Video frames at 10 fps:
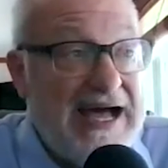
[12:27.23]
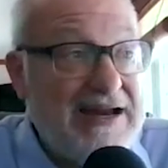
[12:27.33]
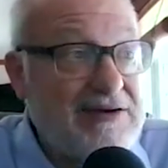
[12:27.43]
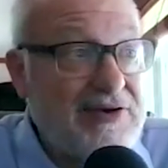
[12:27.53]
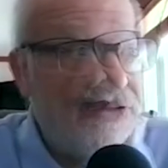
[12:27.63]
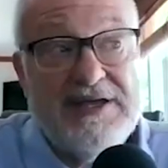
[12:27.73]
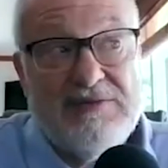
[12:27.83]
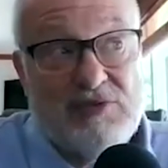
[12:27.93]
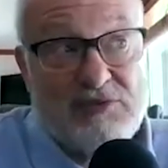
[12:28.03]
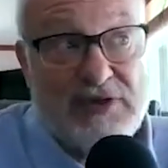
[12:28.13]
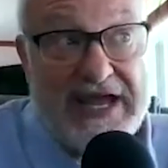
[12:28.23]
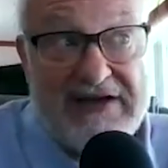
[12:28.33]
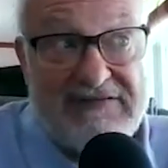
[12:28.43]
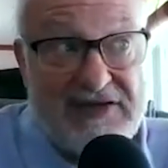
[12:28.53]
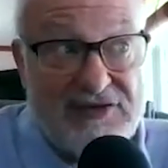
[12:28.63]
And when we
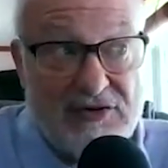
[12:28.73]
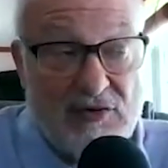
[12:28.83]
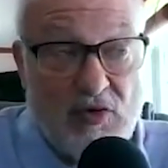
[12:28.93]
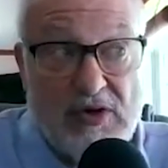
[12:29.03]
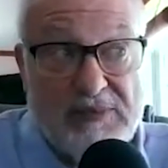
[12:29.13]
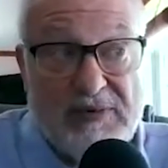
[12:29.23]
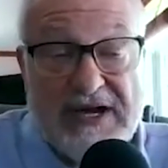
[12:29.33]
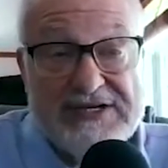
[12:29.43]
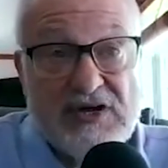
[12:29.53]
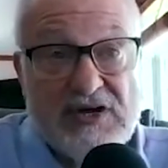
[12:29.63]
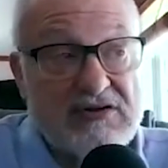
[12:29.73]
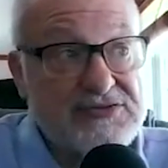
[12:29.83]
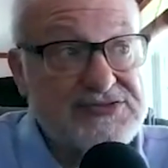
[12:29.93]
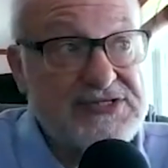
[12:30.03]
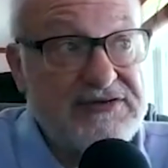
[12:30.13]
have other oil price
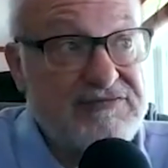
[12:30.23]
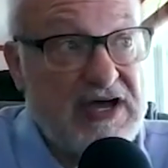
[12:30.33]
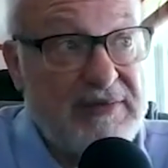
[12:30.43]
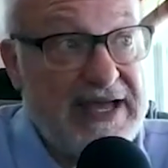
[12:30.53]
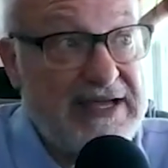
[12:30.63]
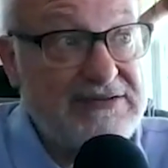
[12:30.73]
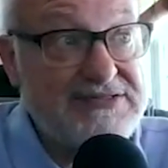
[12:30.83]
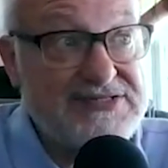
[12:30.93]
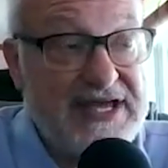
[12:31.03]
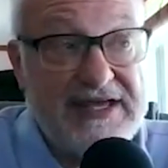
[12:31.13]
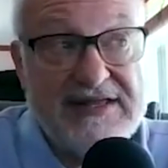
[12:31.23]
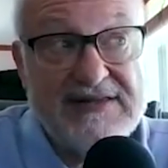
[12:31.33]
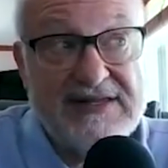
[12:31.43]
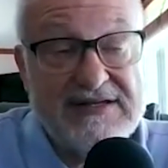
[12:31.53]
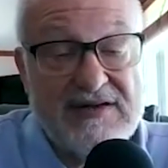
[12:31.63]
articles that have come out saying
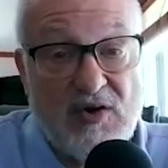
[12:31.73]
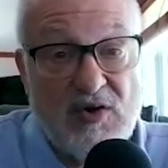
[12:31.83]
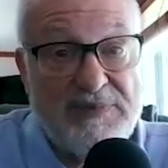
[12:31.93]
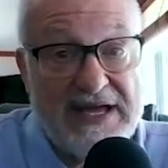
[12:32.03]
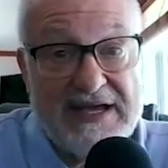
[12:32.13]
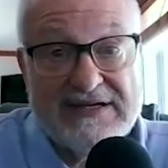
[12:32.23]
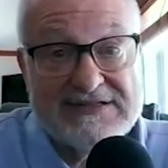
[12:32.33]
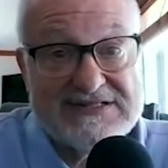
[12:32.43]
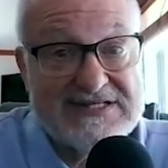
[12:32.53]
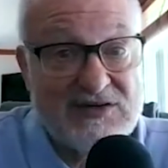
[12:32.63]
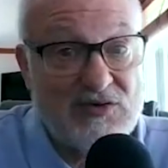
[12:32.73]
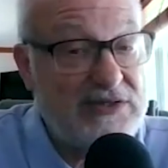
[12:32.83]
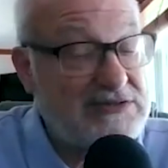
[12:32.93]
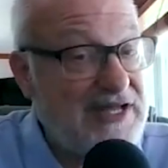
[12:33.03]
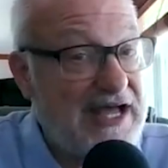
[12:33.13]
that OPEC still
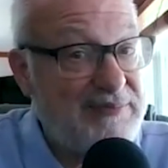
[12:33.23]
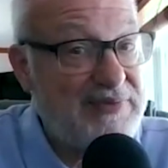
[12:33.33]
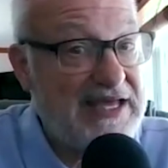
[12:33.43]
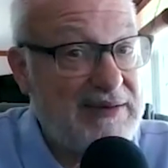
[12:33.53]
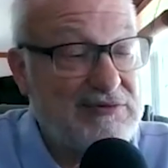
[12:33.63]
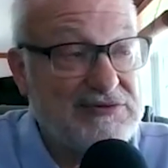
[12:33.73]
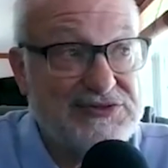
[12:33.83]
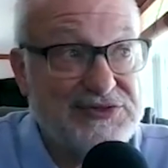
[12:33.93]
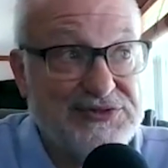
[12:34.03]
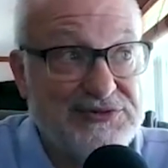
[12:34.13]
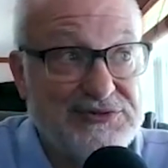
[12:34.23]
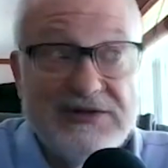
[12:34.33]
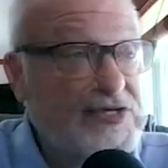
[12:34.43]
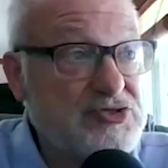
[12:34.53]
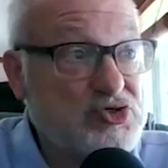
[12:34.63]
will not be able to
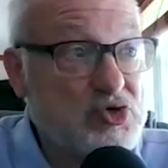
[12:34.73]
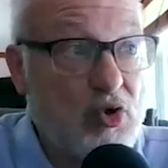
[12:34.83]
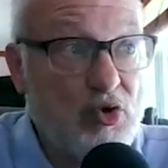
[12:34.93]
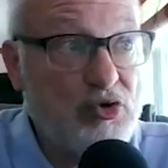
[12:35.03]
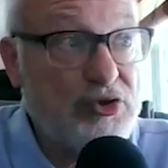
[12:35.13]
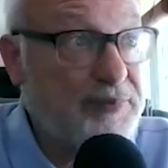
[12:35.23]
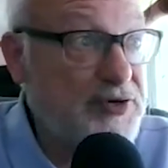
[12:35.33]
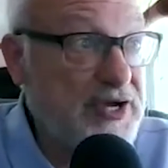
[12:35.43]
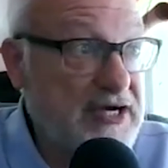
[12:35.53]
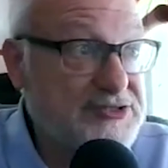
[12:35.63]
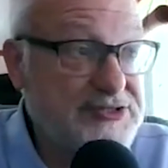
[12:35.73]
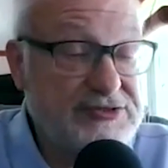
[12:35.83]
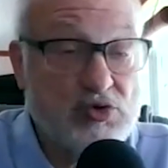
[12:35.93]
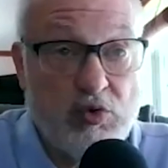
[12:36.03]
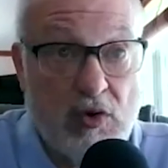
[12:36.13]
control the
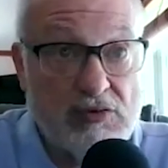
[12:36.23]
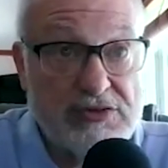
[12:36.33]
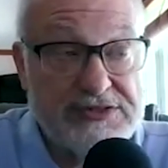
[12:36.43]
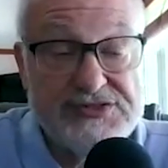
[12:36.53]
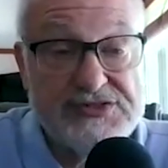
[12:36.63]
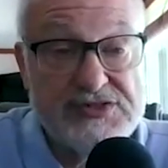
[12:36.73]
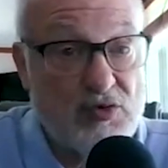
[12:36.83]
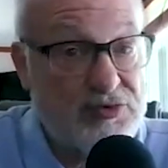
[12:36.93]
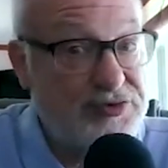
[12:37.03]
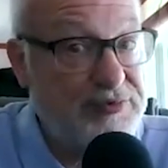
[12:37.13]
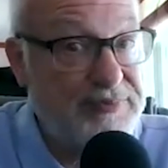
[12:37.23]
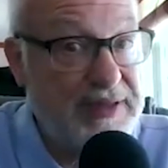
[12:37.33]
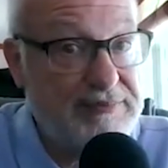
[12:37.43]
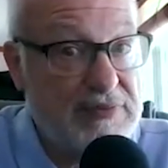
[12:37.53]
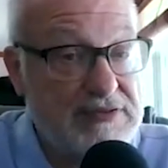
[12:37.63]
production quotas or their
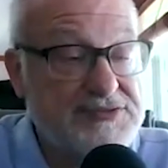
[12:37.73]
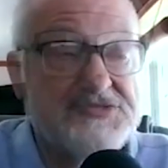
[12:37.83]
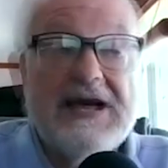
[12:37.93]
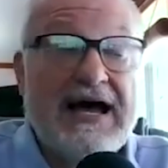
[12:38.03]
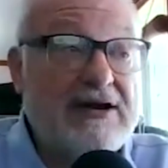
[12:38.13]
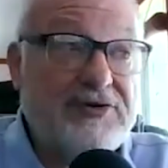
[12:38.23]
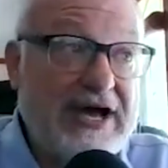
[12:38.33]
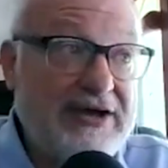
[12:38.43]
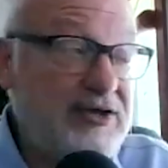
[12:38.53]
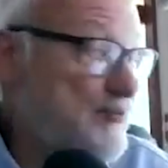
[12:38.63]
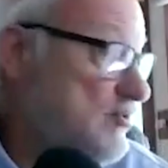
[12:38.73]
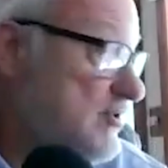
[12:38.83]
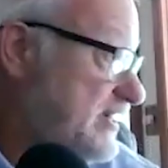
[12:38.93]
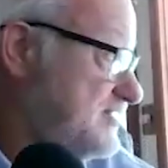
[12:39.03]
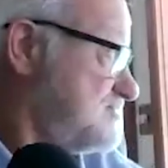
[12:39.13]
members, I don't know how you
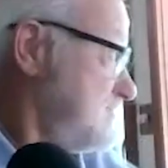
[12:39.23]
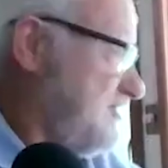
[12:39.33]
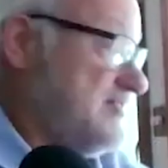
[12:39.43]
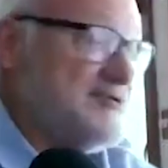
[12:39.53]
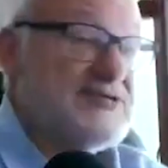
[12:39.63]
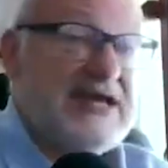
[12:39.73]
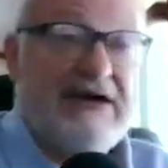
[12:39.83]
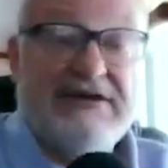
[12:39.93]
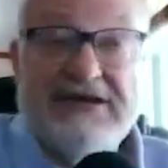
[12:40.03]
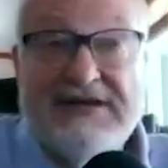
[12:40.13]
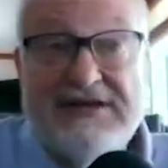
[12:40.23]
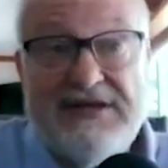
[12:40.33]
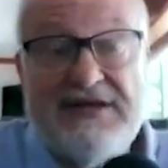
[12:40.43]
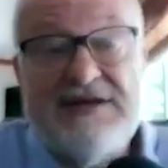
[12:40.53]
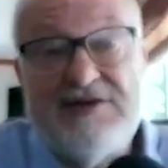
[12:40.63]
price this out in
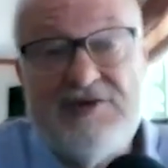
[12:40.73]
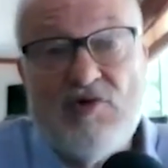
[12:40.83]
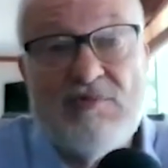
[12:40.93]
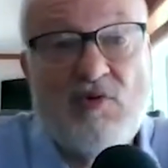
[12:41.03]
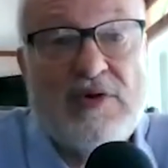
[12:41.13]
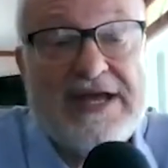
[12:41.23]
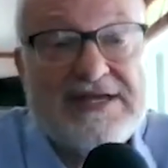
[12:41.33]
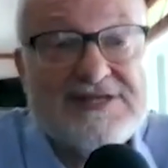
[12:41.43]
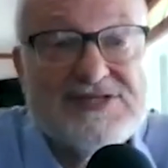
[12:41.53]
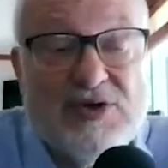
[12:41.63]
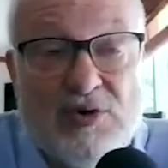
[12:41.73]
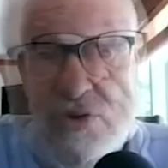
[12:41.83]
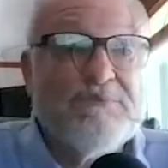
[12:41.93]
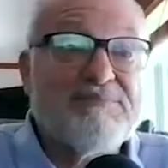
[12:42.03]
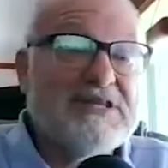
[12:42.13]
a normal way. So
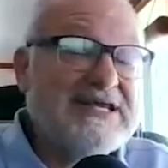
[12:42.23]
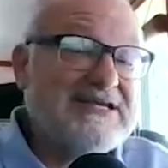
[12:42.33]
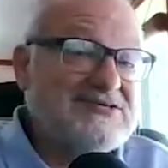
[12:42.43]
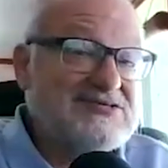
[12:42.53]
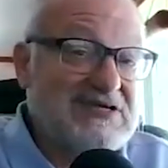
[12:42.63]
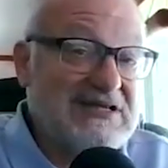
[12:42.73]
please